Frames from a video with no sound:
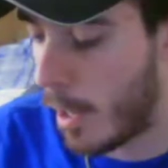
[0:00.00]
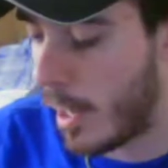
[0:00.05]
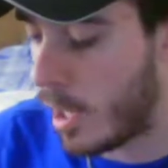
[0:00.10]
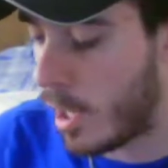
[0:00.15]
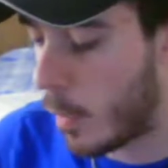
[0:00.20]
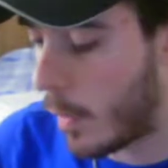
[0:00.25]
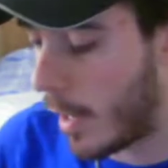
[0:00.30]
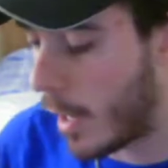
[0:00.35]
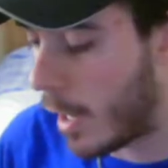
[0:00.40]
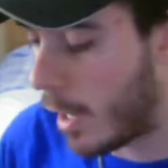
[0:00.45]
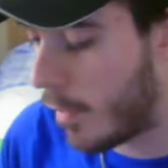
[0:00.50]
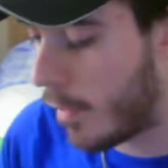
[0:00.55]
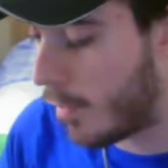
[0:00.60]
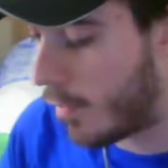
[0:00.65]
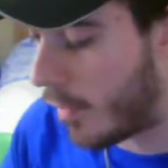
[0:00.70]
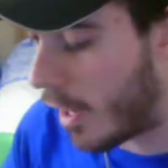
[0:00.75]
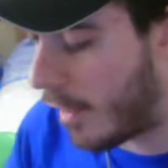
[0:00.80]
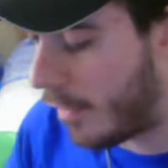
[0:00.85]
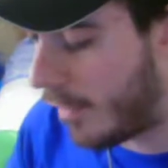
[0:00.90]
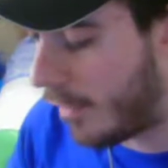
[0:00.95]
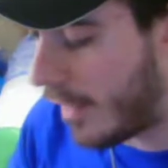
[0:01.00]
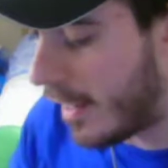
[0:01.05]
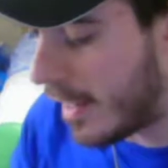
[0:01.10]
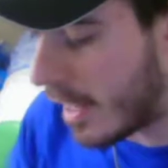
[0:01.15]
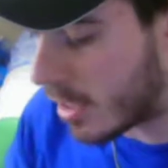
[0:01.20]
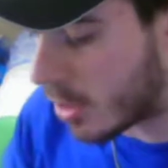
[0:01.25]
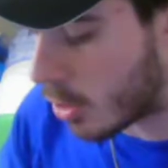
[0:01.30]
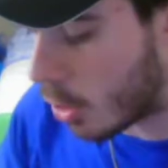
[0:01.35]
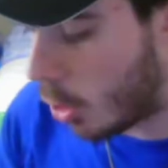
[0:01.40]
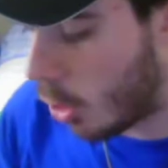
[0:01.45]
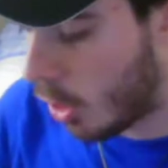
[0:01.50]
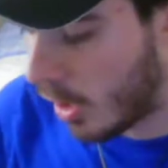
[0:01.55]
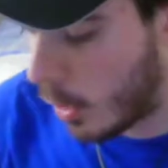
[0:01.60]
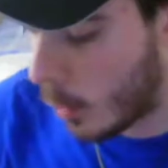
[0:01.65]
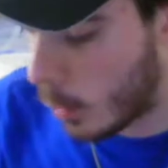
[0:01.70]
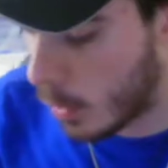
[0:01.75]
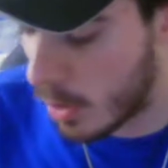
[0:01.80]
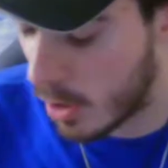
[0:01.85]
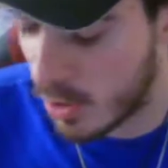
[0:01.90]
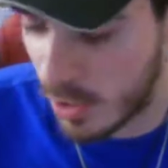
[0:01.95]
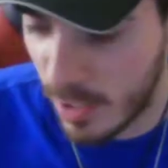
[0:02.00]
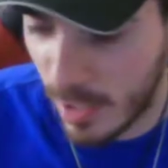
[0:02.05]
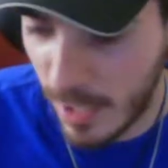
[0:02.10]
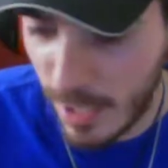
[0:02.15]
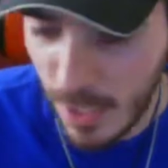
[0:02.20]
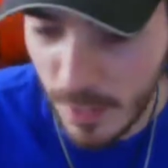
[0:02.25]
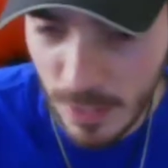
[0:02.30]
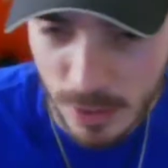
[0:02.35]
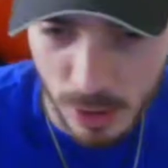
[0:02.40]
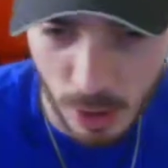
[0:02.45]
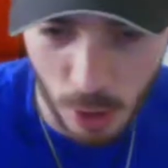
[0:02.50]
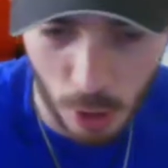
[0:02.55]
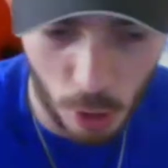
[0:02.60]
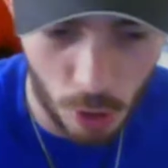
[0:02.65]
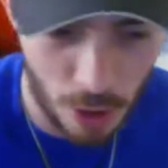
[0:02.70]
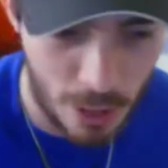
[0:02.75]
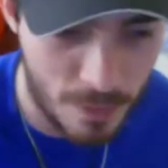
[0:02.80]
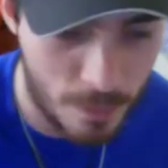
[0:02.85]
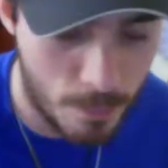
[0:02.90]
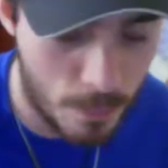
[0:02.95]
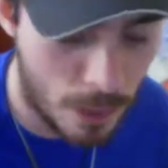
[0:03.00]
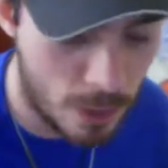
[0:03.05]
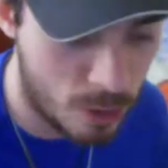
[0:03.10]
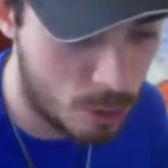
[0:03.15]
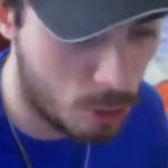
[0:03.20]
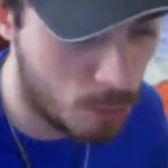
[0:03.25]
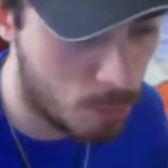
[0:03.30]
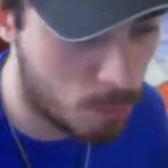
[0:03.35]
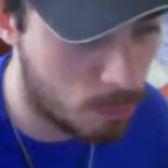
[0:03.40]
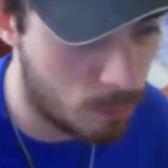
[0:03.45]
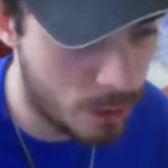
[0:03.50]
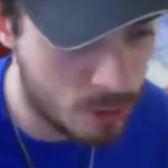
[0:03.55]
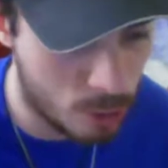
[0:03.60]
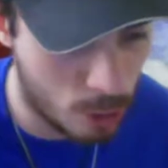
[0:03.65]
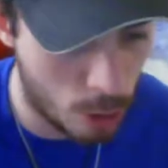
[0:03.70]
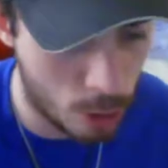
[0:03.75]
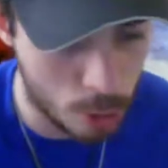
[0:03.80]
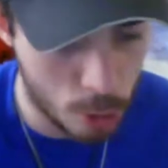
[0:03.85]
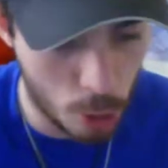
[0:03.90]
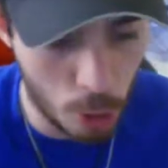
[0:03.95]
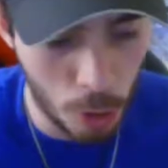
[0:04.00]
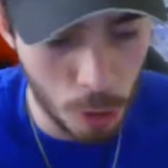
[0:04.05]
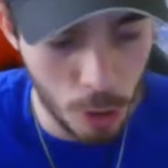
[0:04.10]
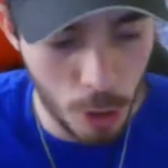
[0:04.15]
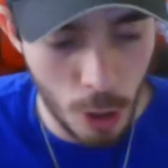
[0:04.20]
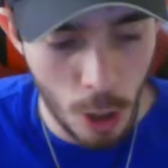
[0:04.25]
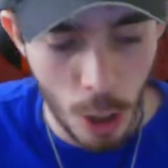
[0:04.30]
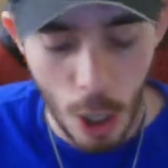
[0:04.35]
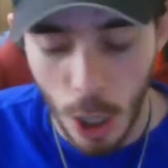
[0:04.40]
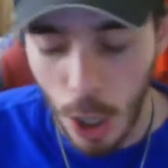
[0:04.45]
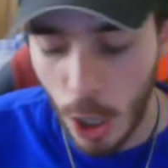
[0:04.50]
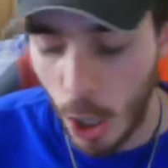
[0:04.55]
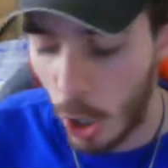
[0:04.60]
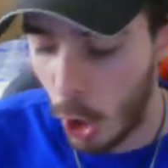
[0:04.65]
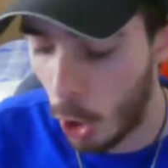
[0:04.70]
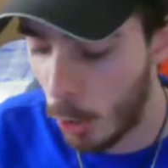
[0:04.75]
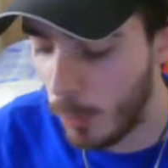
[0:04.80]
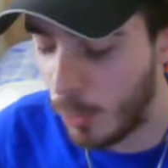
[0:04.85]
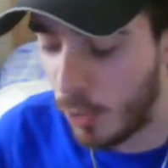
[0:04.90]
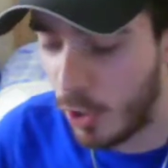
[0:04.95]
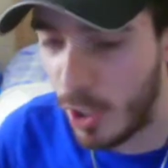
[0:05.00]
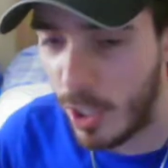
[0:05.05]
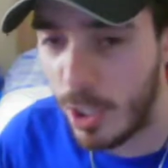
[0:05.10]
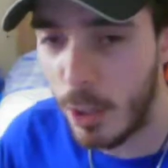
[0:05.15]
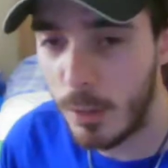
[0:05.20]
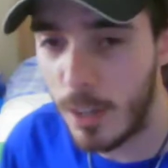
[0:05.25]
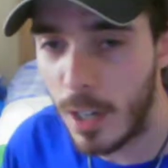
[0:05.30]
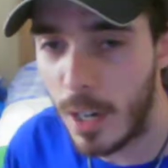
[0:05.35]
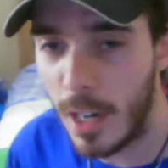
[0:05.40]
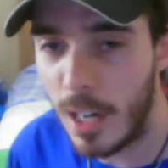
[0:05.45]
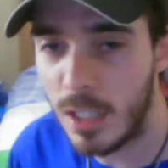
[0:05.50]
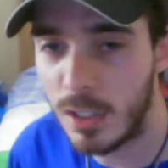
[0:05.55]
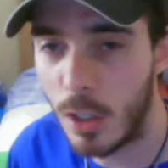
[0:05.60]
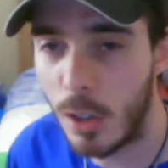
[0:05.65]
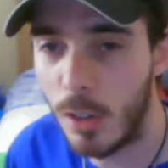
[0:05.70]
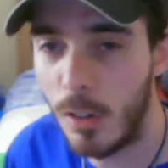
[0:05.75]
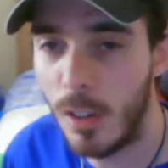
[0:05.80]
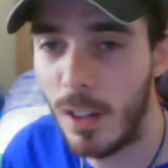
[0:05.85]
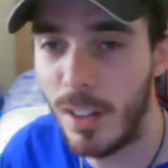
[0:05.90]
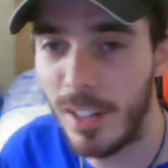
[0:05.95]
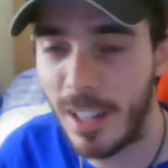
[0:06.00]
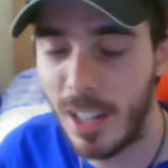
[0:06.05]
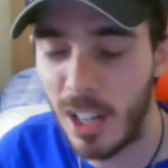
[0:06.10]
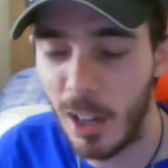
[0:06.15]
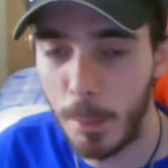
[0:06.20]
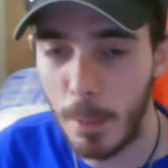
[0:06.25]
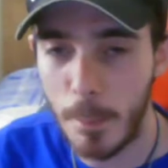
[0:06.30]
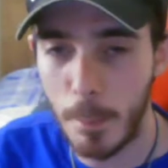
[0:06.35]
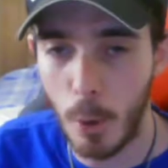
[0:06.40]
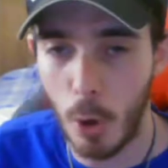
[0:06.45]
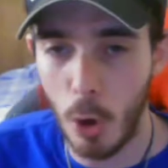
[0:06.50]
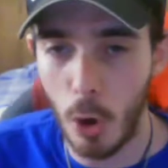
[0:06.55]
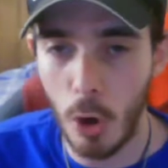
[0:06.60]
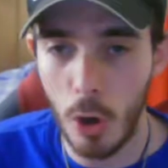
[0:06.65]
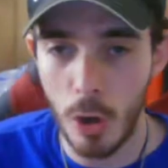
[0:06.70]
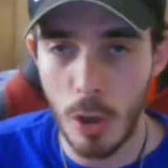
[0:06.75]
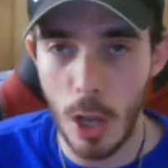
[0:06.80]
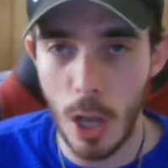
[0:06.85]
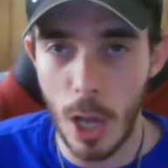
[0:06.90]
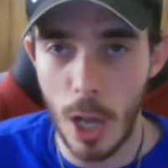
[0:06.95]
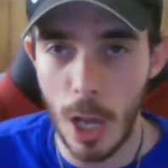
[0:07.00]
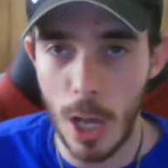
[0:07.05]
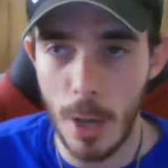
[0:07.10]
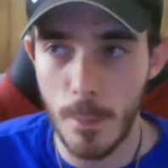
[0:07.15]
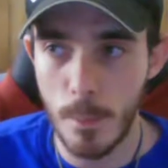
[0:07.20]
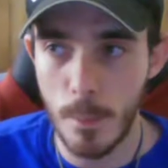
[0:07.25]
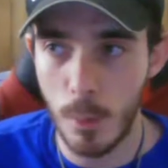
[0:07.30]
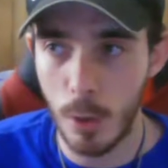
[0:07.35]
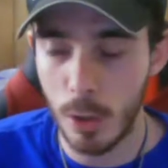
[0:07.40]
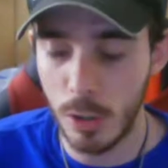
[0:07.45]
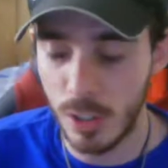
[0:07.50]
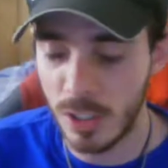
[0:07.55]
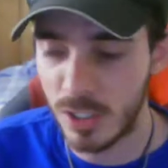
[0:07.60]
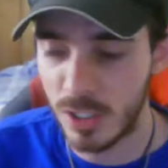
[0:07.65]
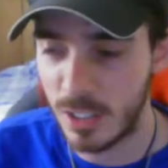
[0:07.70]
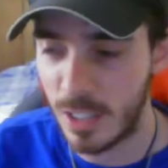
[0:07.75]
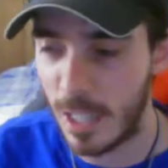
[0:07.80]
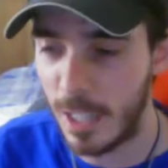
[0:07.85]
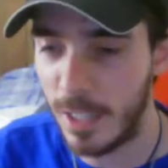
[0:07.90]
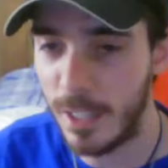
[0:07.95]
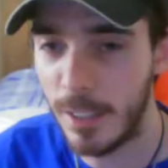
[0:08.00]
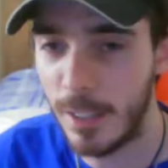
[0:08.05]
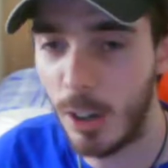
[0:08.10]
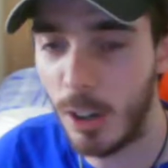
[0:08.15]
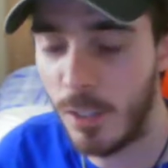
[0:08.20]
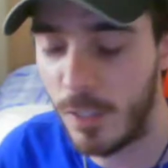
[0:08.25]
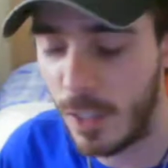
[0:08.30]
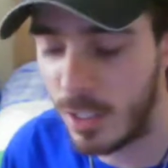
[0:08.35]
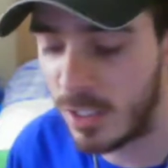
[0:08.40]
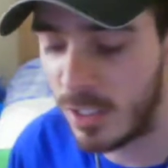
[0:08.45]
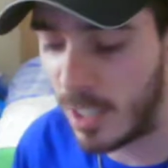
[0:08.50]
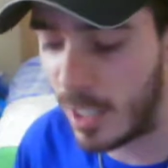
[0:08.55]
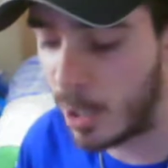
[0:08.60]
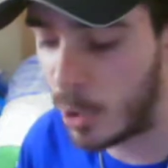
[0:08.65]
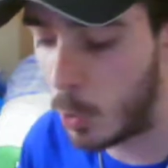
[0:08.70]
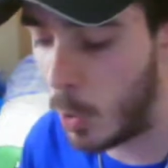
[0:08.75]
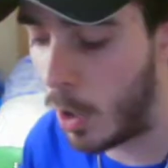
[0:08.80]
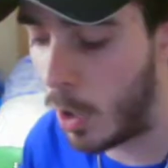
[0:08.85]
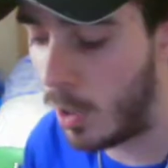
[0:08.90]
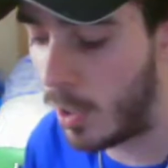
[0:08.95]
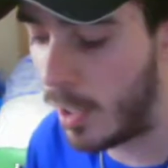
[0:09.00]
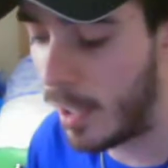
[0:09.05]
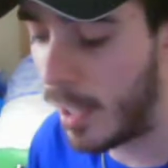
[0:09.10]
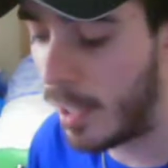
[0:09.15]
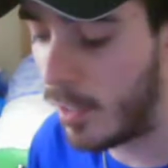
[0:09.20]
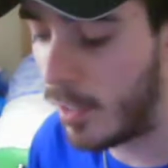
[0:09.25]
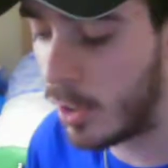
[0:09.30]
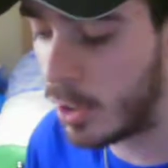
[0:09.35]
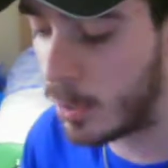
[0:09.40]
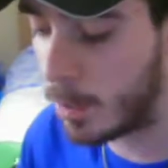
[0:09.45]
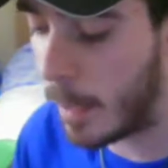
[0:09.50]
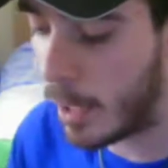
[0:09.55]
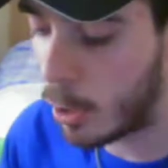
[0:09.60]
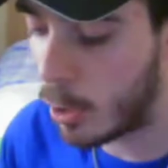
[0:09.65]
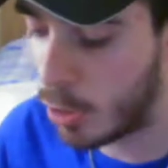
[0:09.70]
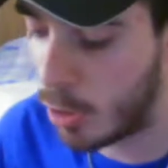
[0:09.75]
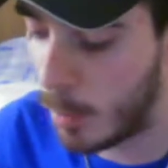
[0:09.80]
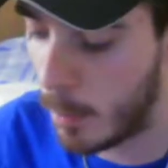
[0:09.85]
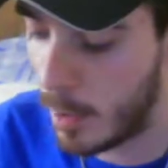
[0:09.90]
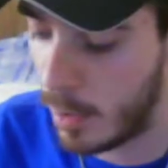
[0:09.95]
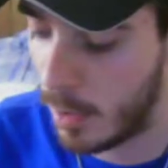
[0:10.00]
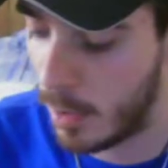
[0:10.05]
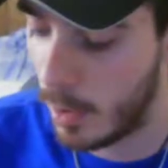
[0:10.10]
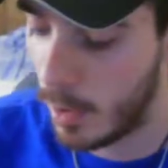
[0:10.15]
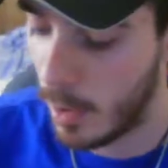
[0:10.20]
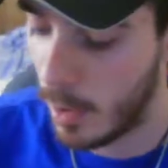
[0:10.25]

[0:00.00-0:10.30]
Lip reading: anyway, I think that's all I want to say. That's all I've managed to do research on. Hopefully you guys are a little bit more understanding of asexuality and the spectrum, and